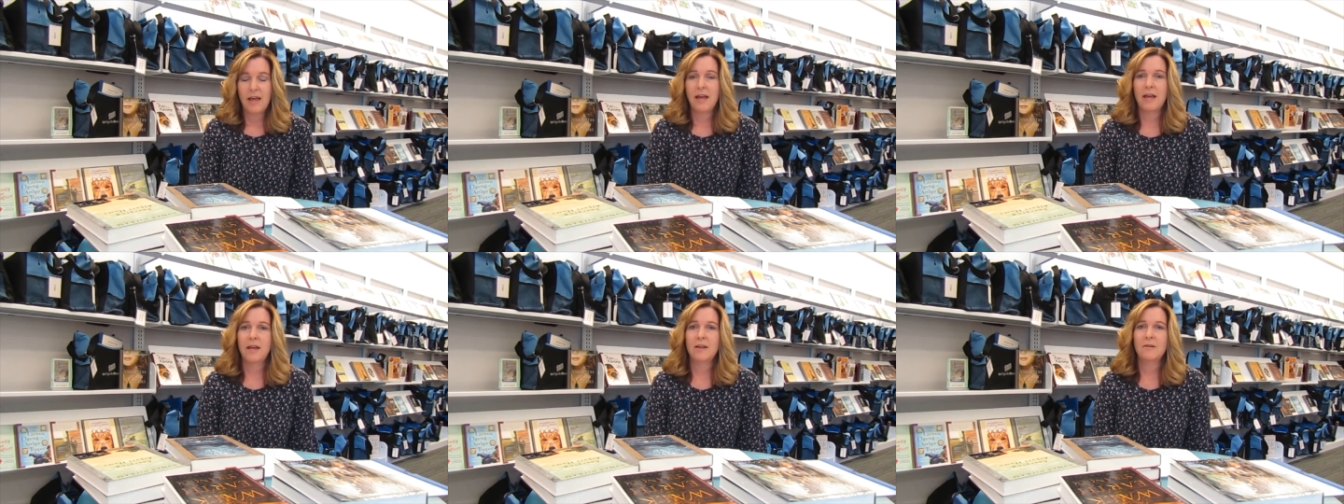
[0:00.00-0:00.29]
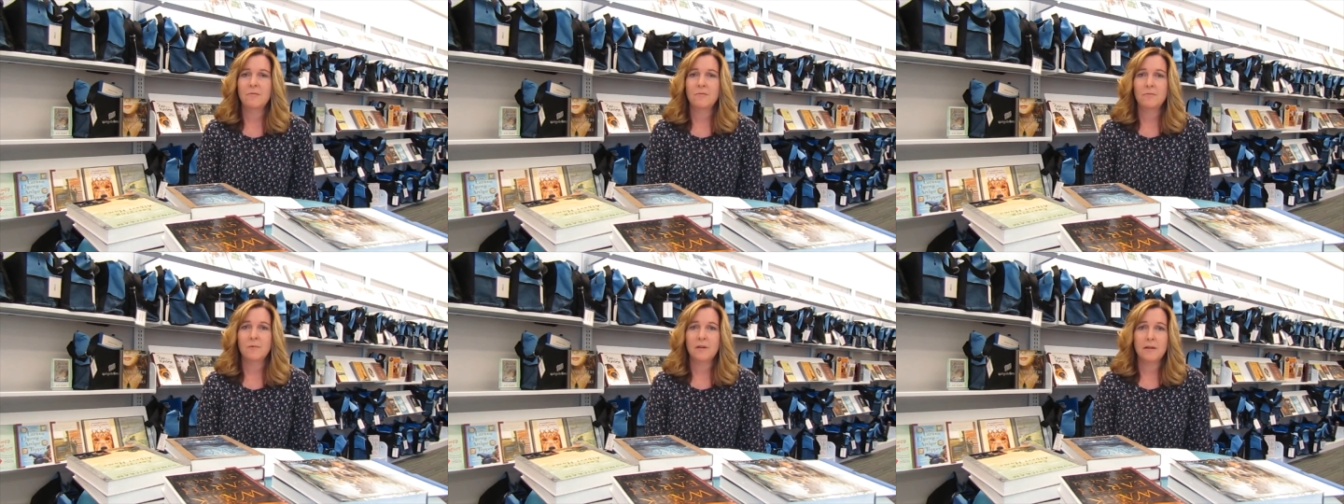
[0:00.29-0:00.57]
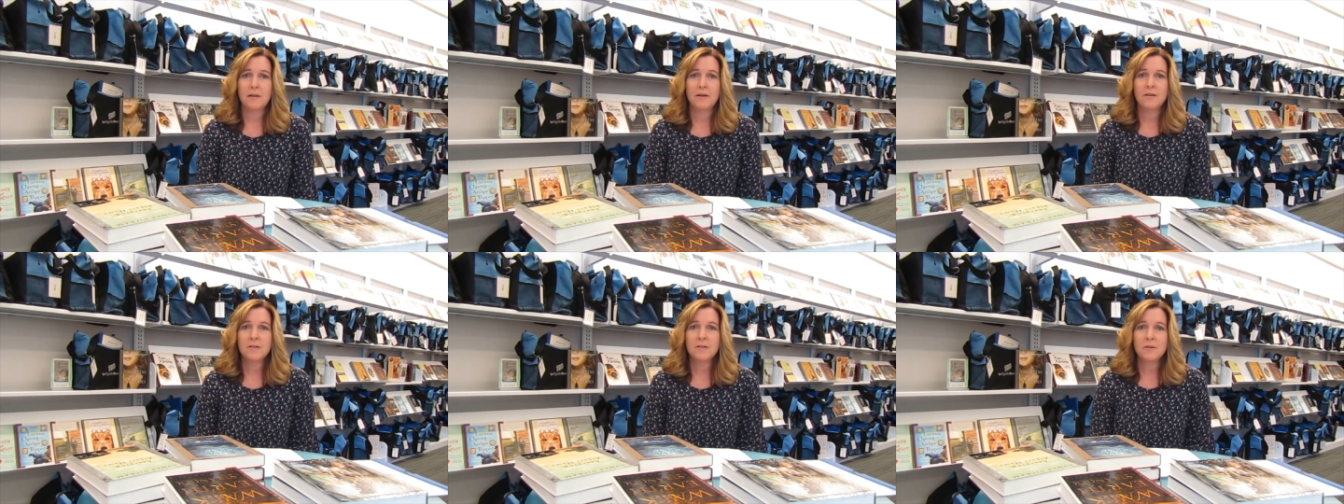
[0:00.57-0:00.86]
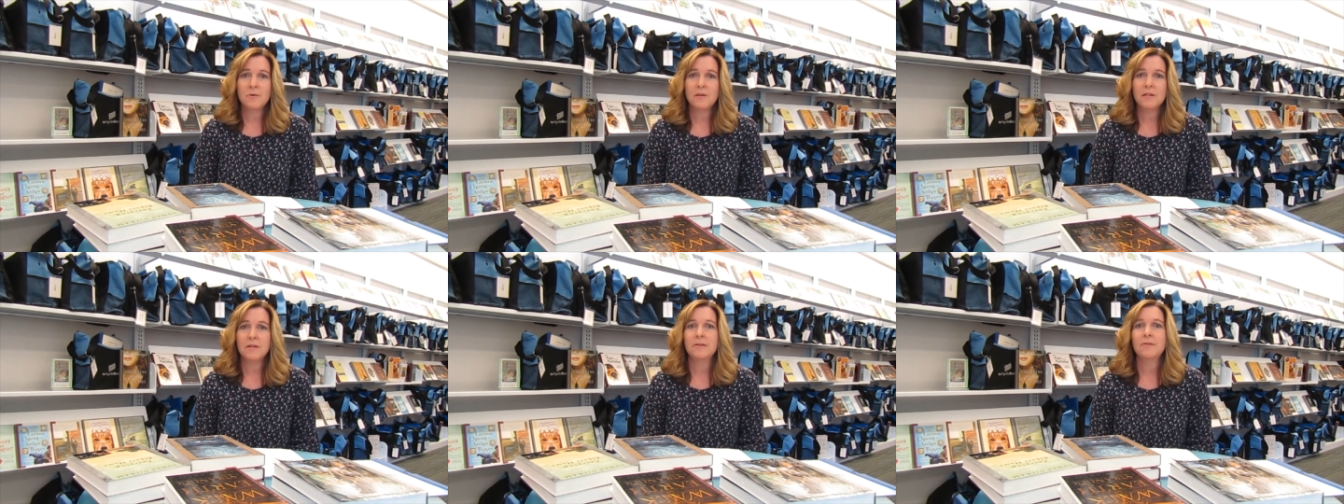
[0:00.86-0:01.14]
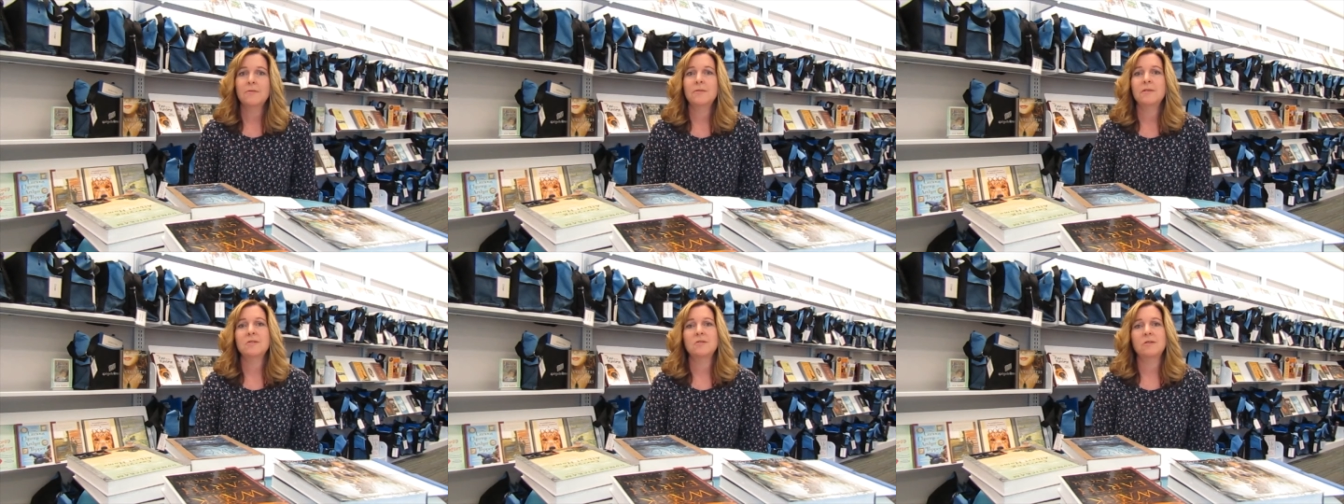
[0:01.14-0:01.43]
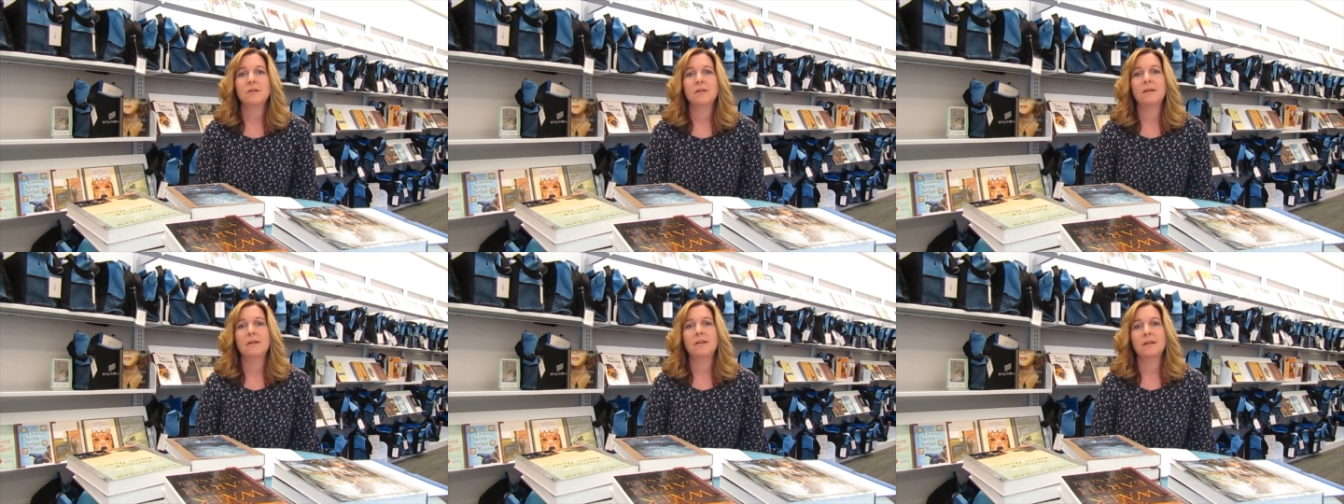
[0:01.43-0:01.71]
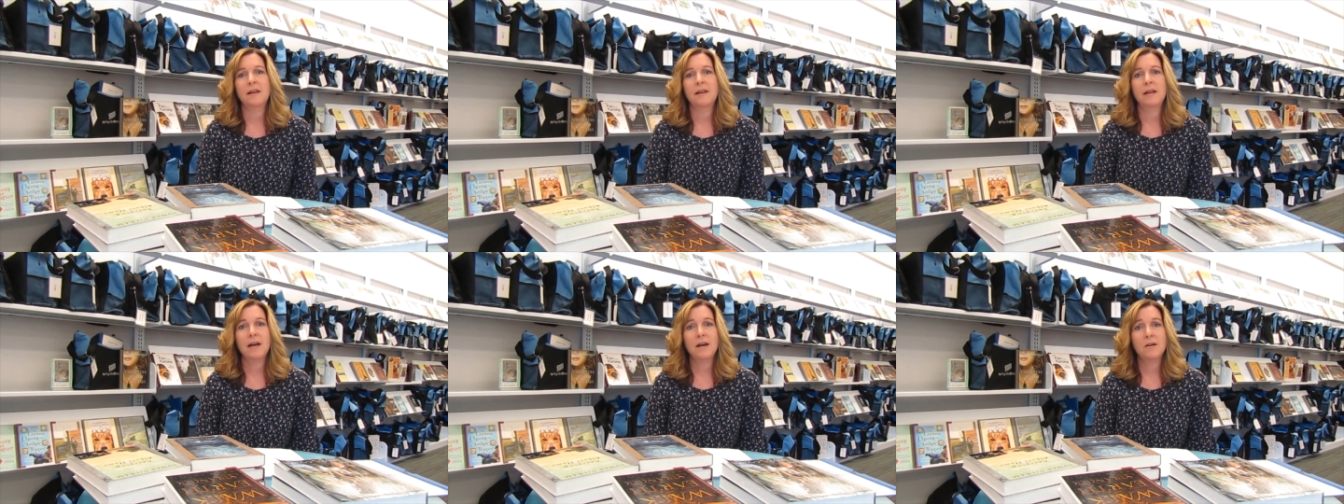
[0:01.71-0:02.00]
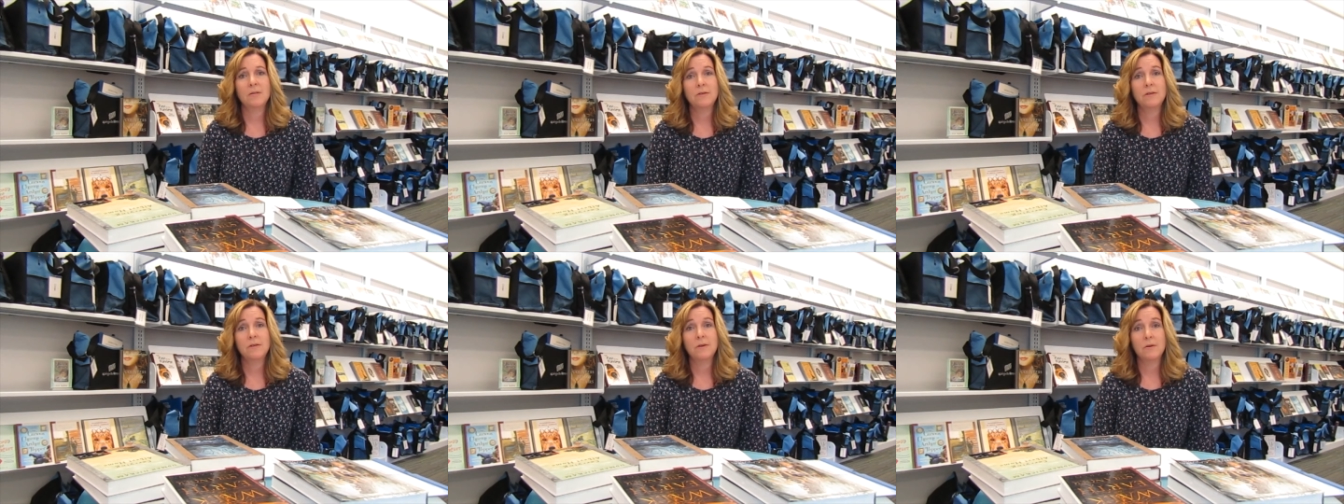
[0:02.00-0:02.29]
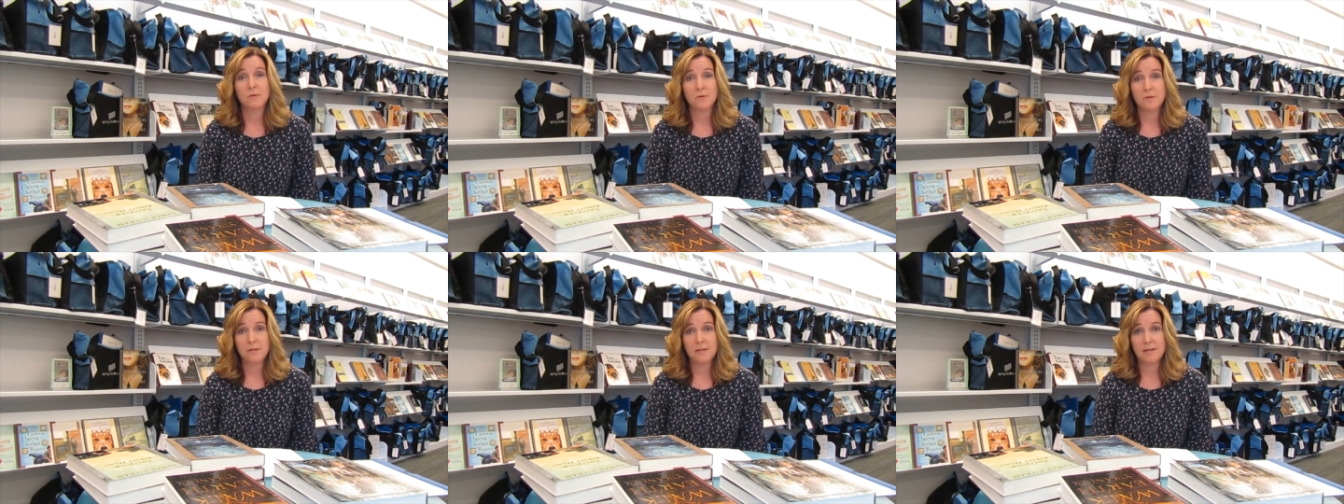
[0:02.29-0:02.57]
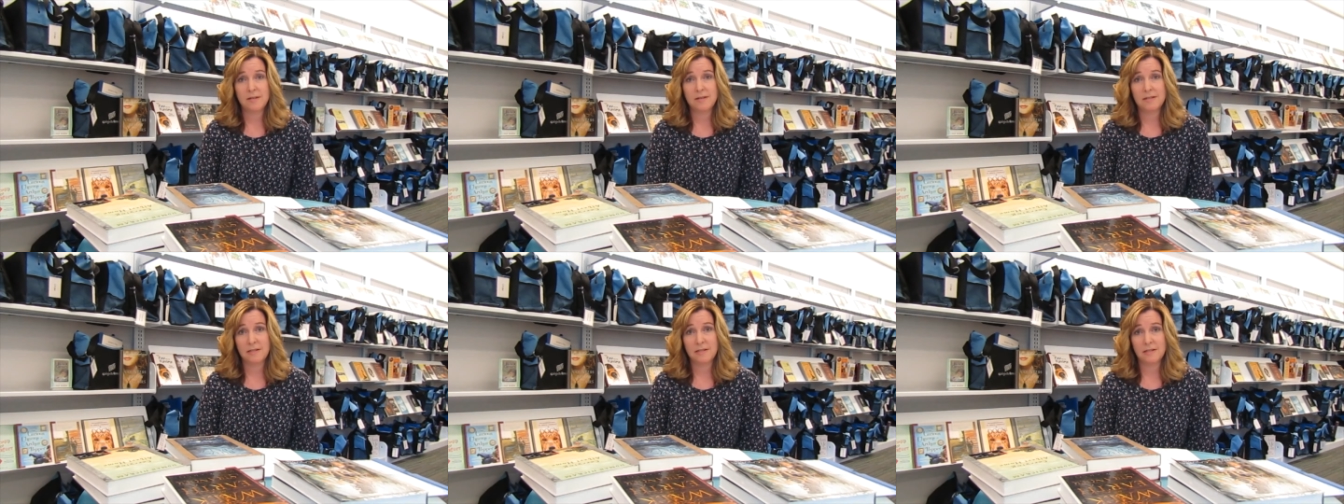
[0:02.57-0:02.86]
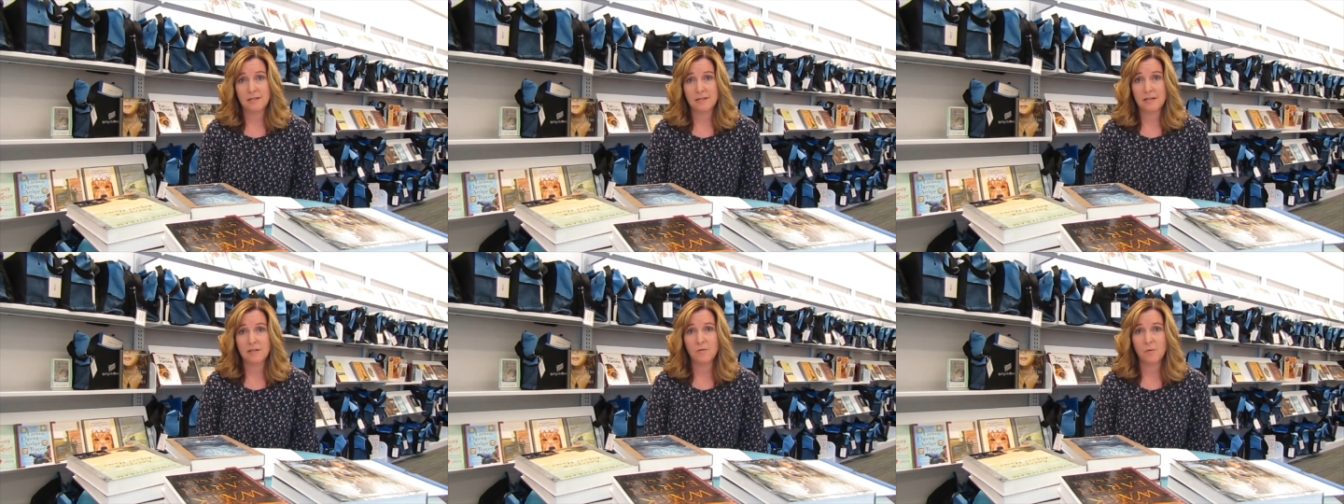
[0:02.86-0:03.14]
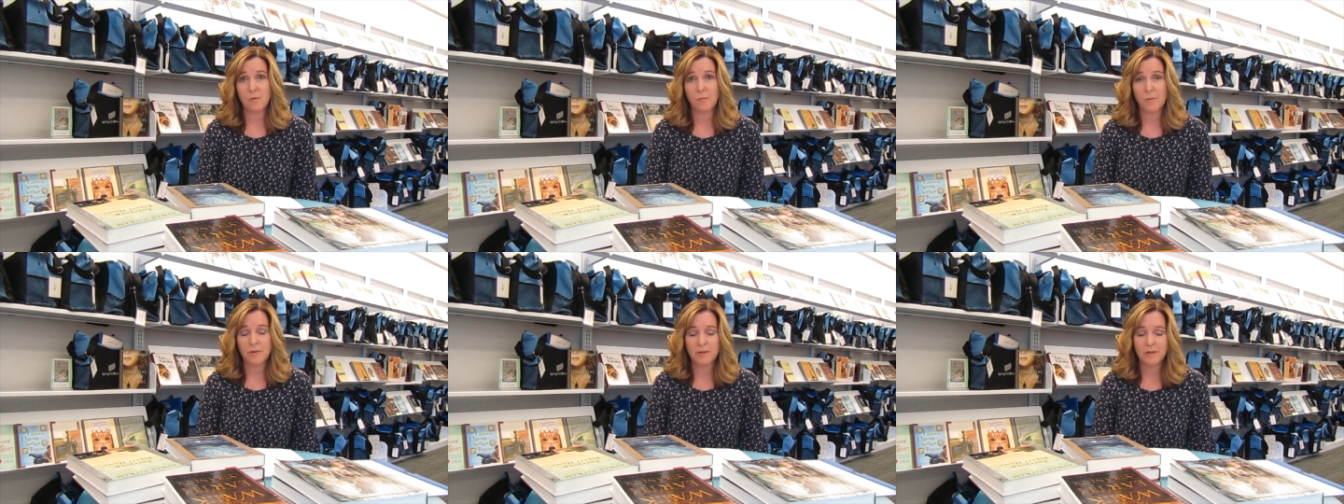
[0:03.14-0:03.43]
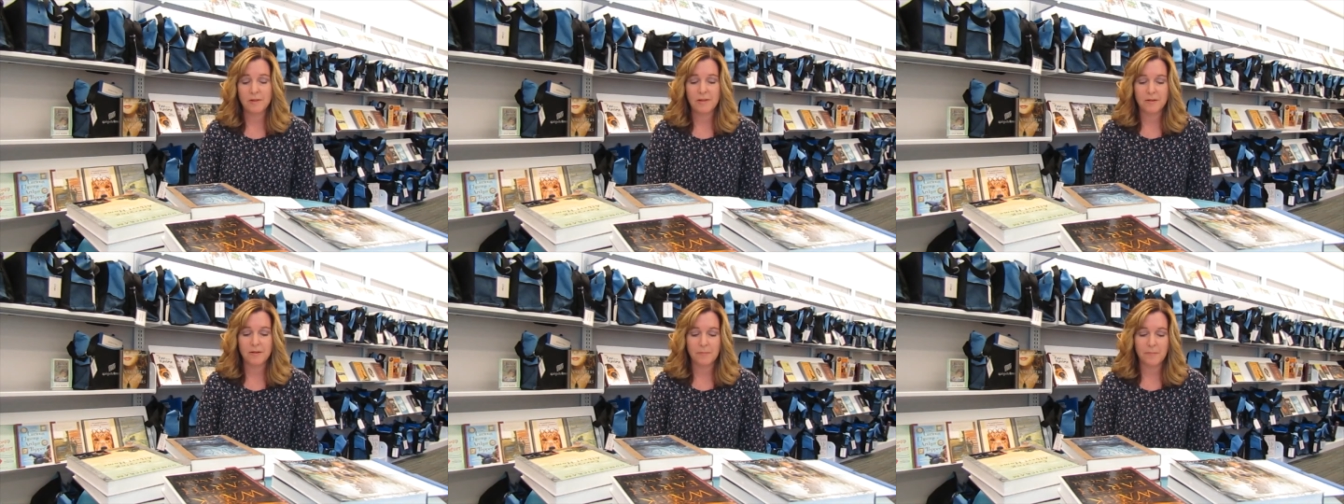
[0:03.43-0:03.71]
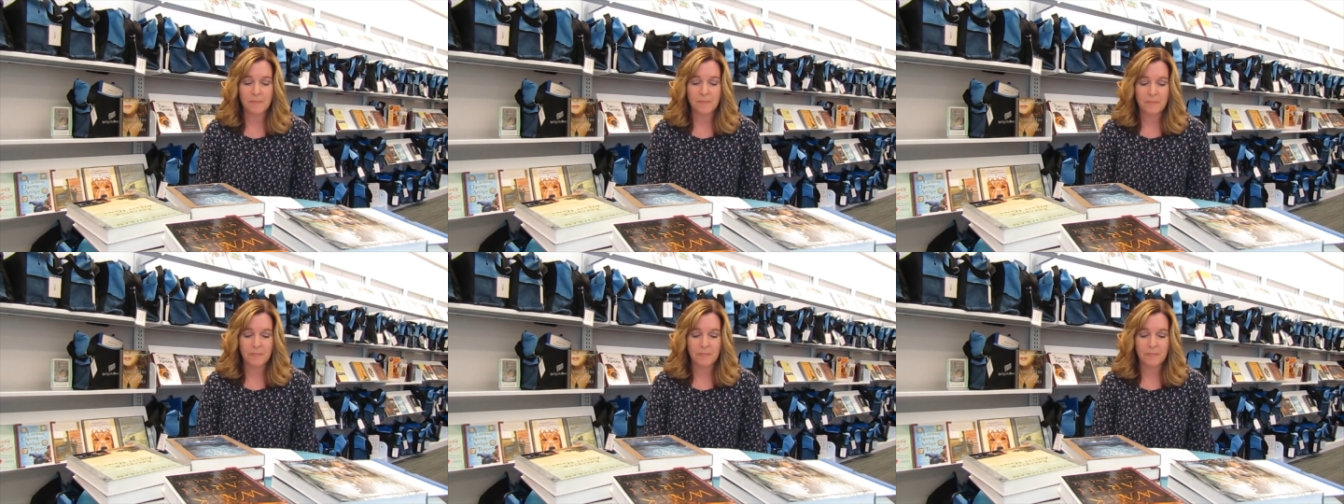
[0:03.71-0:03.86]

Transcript: and we also include a sheet on how to host a successful book club.